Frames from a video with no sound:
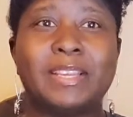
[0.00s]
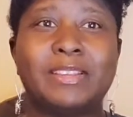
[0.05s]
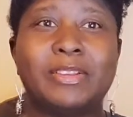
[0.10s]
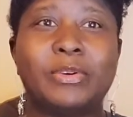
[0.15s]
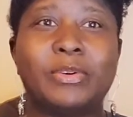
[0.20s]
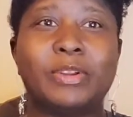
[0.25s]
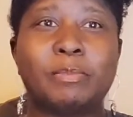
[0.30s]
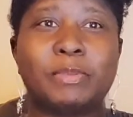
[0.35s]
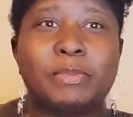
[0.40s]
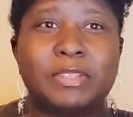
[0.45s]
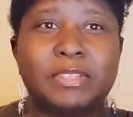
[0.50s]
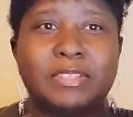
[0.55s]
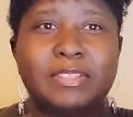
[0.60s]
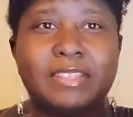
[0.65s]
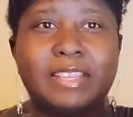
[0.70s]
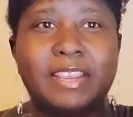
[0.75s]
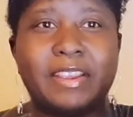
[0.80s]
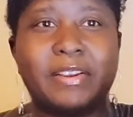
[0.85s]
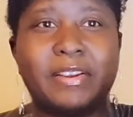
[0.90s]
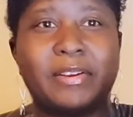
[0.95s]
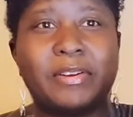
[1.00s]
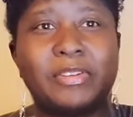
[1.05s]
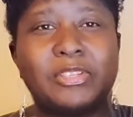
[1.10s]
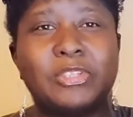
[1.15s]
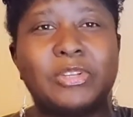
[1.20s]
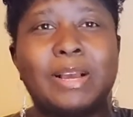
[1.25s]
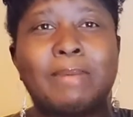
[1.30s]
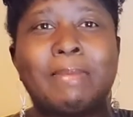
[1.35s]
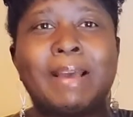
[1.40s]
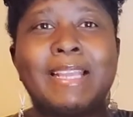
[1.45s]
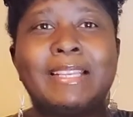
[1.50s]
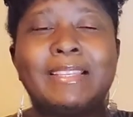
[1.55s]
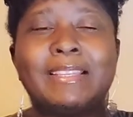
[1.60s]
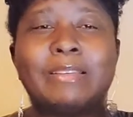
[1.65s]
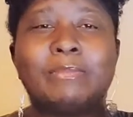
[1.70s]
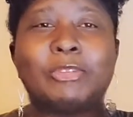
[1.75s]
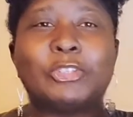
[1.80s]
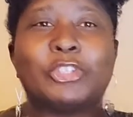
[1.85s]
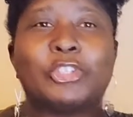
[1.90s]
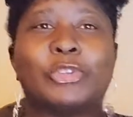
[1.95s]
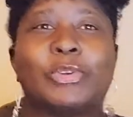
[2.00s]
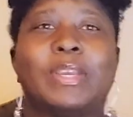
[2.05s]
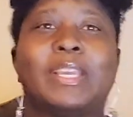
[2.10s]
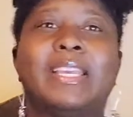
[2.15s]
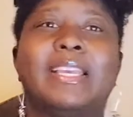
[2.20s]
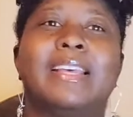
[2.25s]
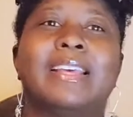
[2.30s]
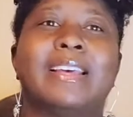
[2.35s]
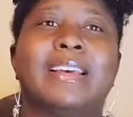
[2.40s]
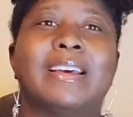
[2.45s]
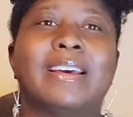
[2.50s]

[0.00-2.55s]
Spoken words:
going up the stairs. You know, I might demonstrate